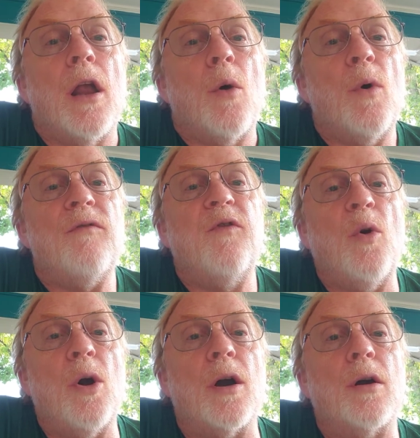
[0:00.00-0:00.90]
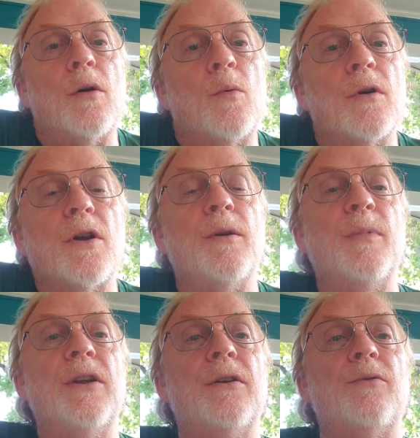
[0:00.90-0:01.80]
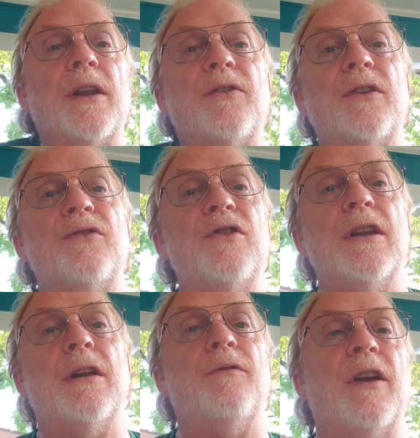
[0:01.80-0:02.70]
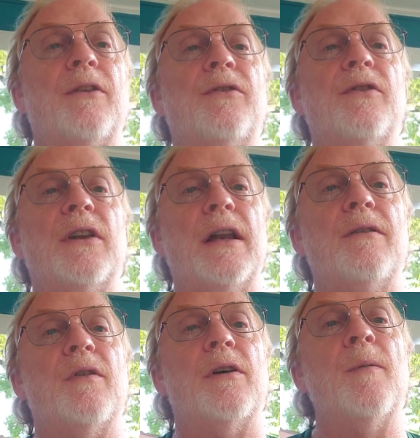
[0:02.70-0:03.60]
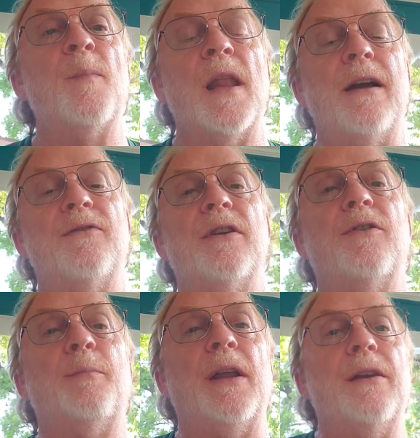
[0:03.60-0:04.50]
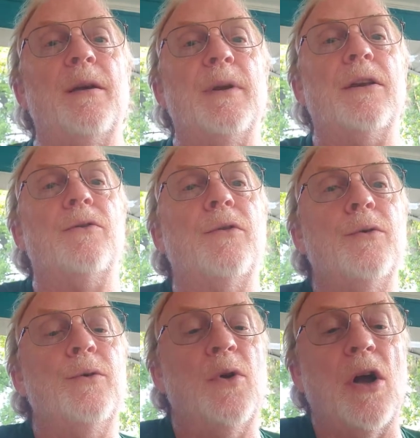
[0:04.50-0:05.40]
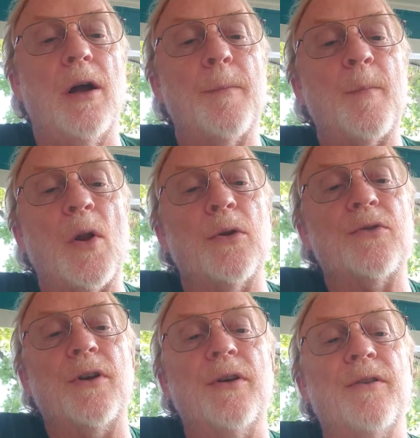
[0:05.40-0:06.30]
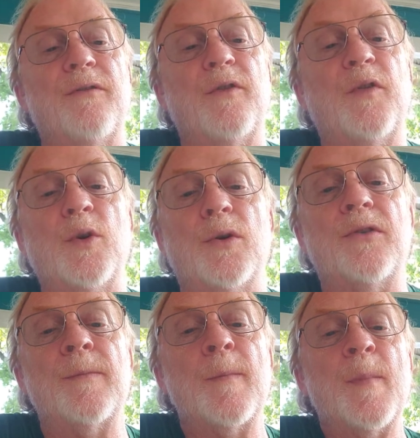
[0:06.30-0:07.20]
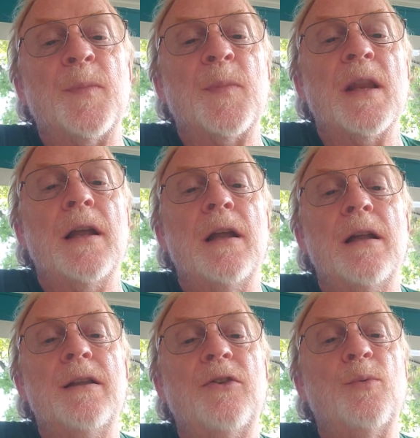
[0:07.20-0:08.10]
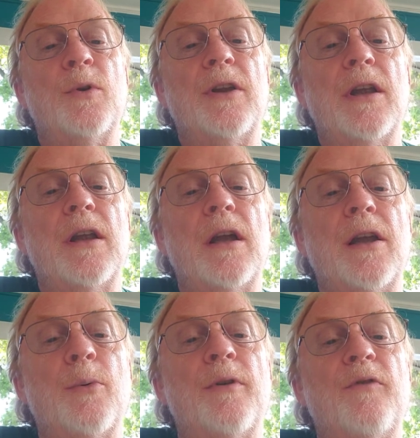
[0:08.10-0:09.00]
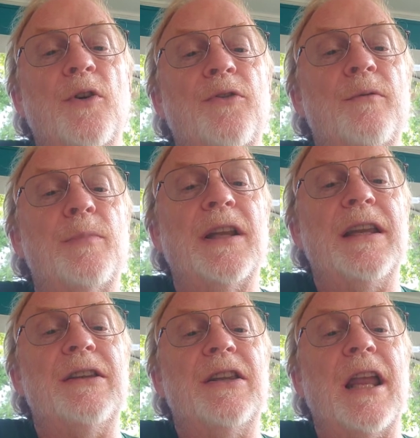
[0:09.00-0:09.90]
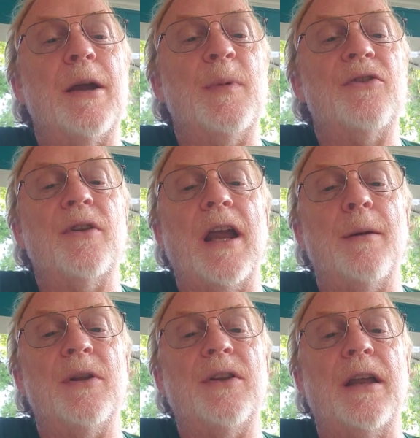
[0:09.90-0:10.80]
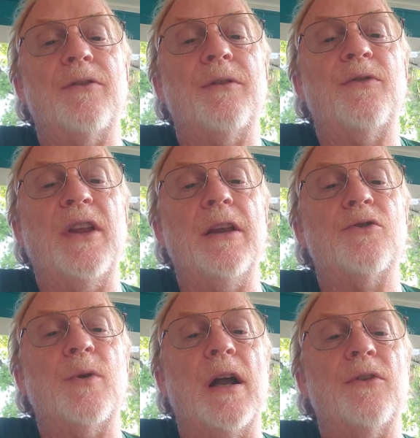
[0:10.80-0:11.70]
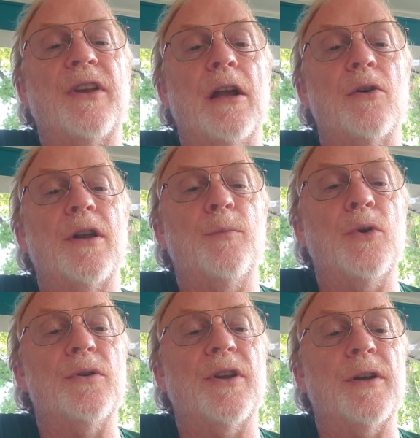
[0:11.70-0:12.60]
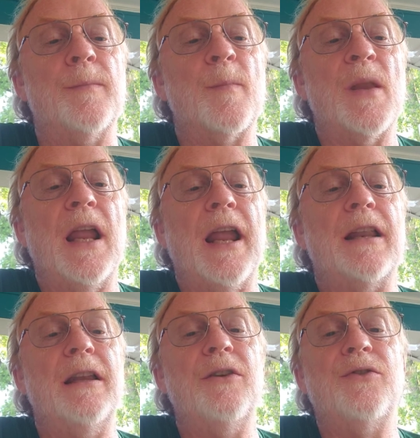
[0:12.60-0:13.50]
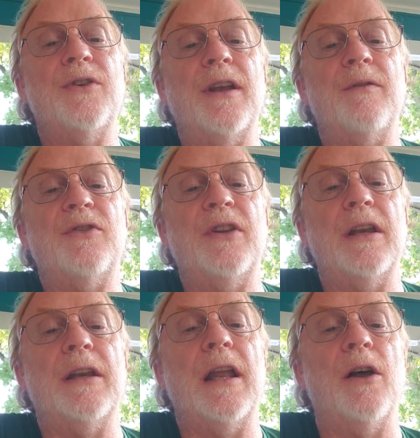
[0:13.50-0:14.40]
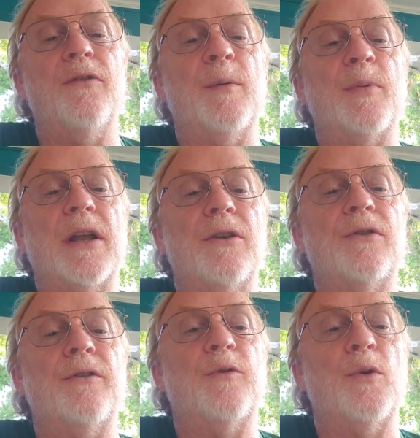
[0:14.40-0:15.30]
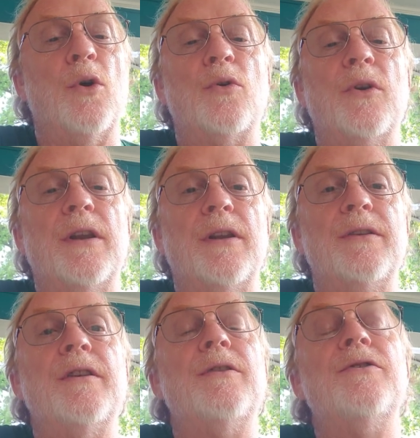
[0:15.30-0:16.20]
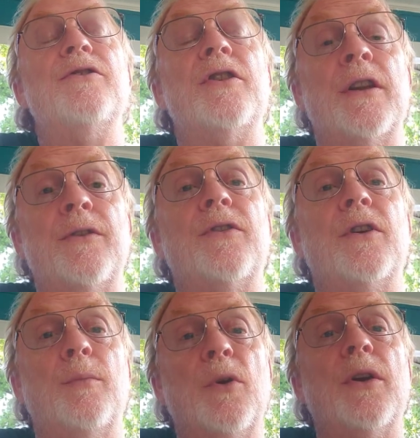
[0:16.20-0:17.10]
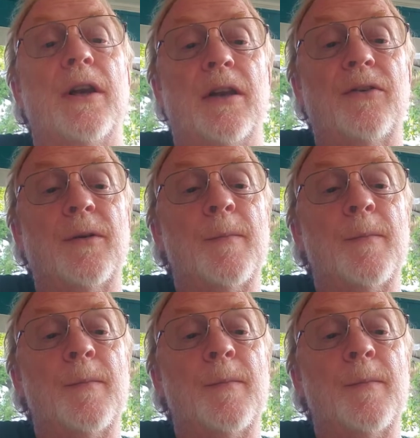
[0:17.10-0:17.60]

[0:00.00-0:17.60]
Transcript: What for? We're going to be transitioning faster than ever after this pandemic to uh, alternative fuels. This would irreversibly damage the habitats of sage grouse, elk, and mule deer and lead to devastating health implications for local and indigenous communities.